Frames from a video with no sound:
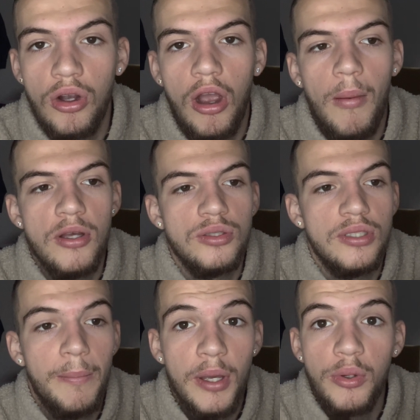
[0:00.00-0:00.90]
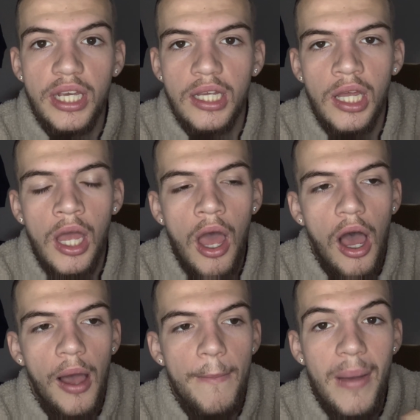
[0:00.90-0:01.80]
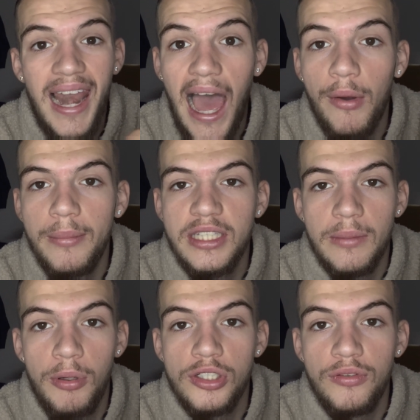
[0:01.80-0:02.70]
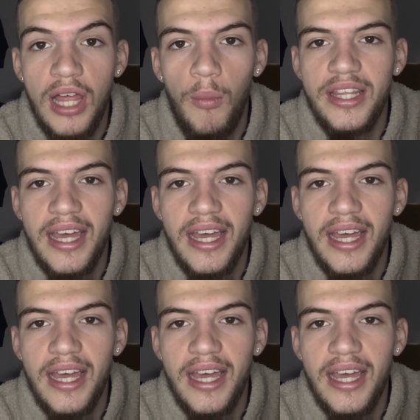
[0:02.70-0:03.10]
our muscles are building, allowing me to push through that weight.